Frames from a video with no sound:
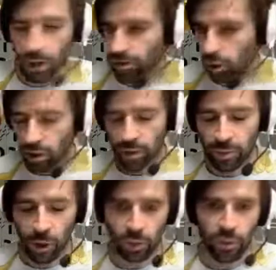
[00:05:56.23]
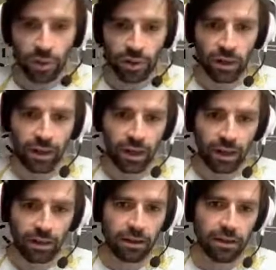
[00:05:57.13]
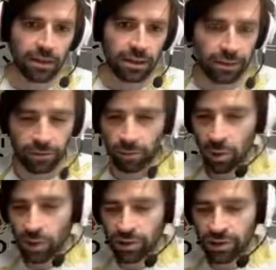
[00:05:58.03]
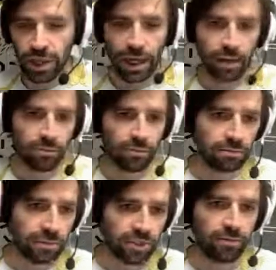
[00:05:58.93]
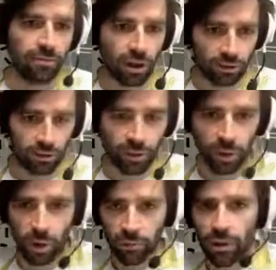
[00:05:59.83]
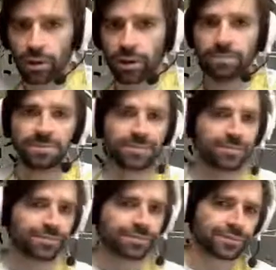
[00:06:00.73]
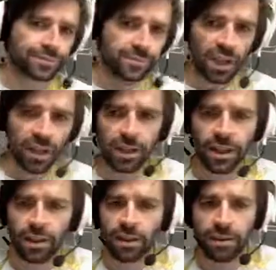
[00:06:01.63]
one role could be more important than another. Different points in a game, different roles can be more important. The